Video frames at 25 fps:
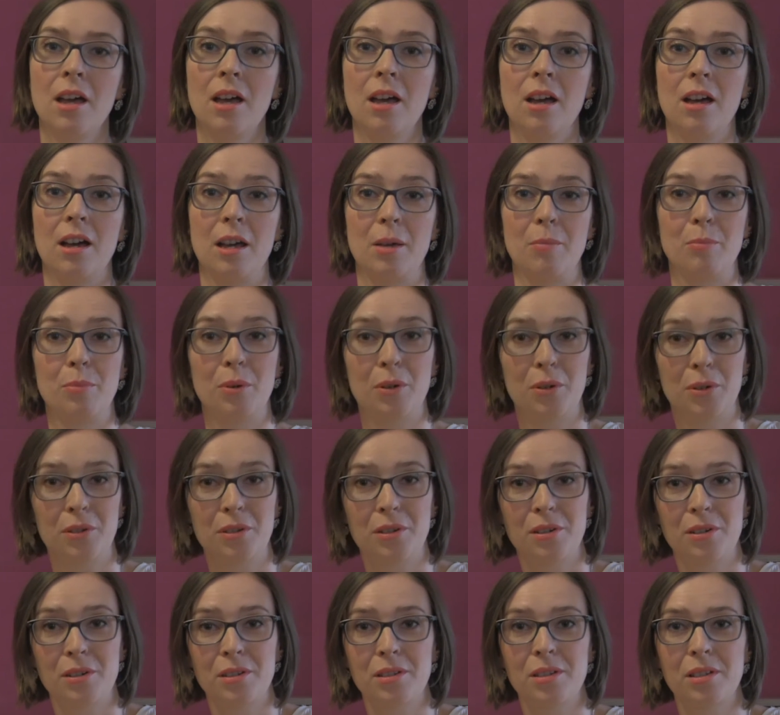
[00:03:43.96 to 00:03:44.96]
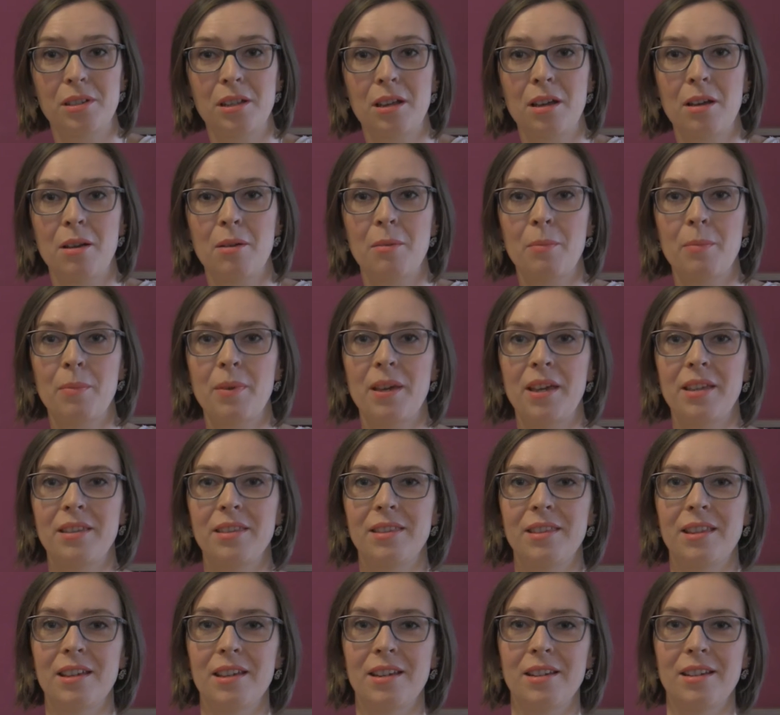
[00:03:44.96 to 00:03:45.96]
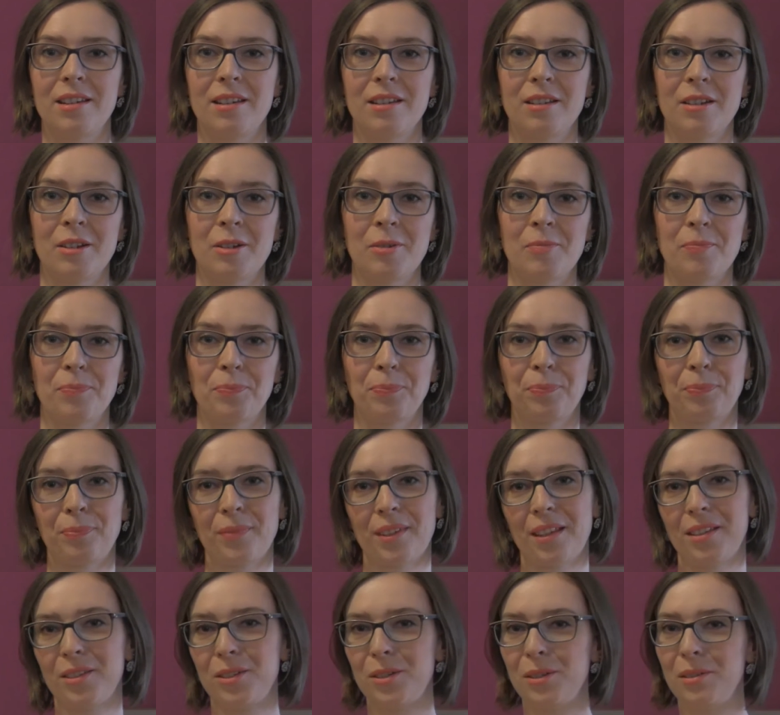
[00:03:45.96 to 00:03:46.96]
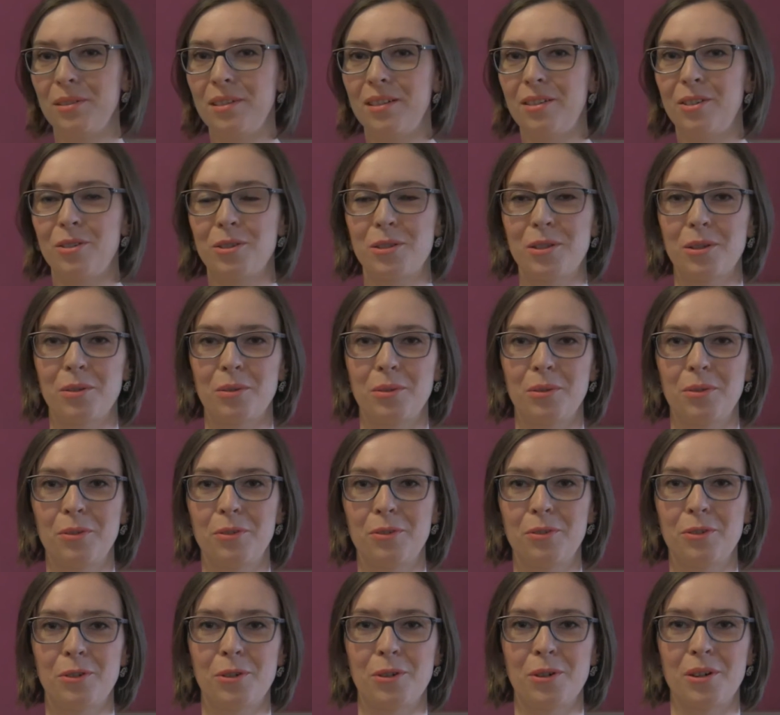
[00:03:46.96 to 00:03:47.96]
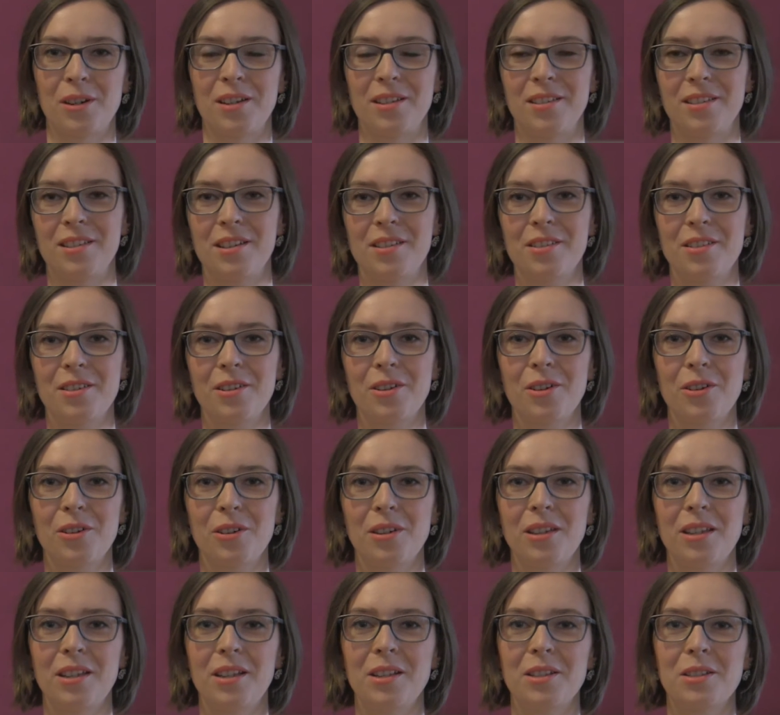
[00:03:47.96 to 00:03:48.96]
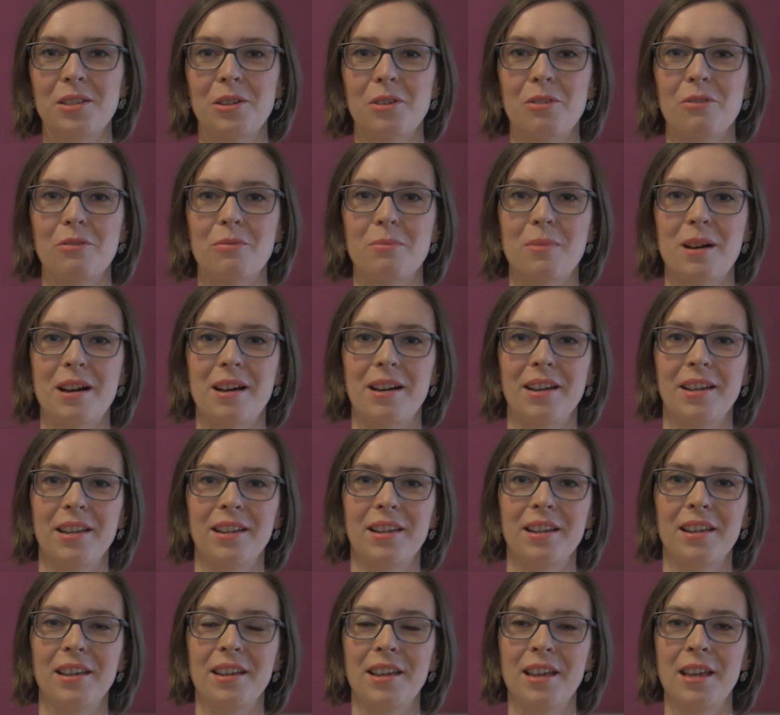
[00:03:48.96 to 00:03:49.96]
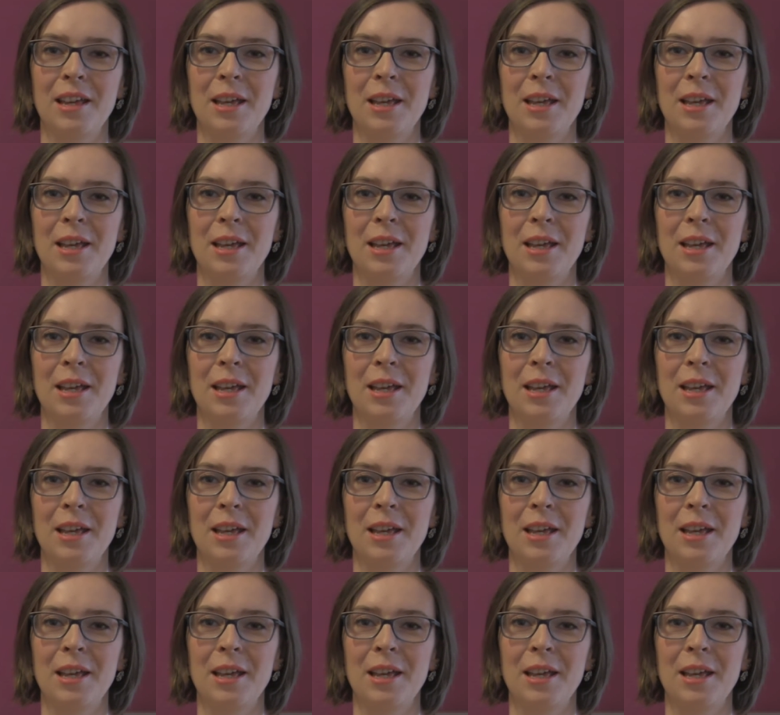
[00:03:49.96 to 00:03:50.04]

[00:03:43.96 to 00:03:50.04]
I bought her some and then um, also for another colleagues of mine